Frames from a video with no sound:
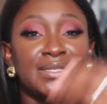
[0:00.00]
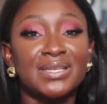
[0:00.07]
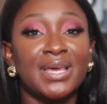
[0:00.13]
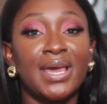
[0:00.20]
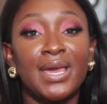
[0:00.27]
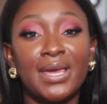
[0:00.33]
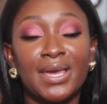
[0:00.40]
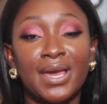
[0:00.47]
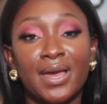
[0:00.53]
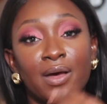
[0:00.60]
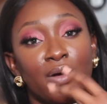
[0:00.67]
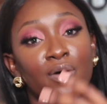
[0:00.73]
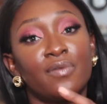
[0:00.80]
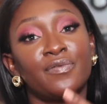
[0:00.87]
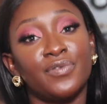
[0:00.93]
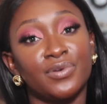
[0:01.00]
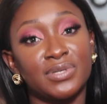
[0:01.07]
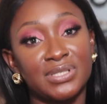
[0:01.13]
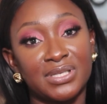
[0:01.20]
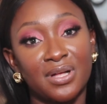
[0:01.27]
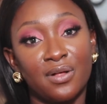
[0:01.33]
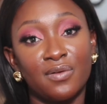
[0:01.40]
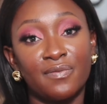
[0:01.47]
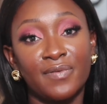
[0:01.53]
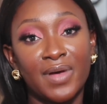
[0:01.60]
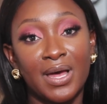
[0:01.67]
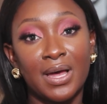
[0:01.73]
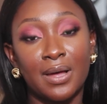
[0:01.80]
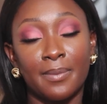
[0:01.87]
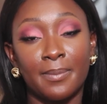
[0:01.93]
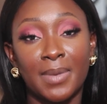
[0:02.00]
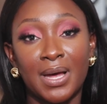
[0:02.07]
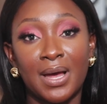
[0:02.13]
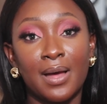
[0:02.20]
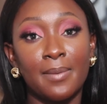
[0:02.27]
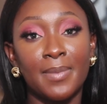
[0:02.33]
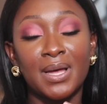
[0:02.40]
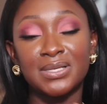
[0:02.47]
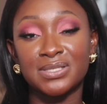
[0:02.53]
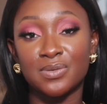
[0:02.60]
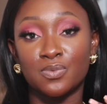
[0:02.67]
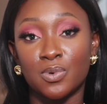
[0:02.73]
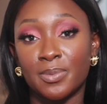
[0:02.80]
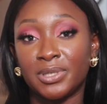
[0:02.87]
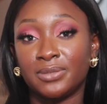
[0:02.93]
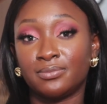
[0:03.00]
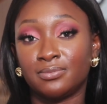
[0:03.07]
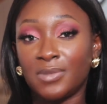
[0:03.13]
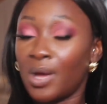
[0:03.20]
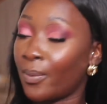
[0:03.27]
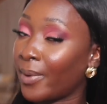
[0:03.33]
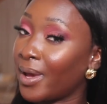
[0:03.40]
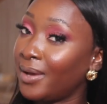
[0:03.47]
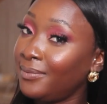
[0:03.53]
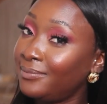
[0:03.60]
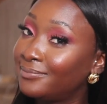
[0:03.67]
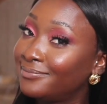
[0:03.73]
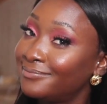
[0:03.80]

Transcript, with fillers: Take care of yourself um, um, as a woman, okay?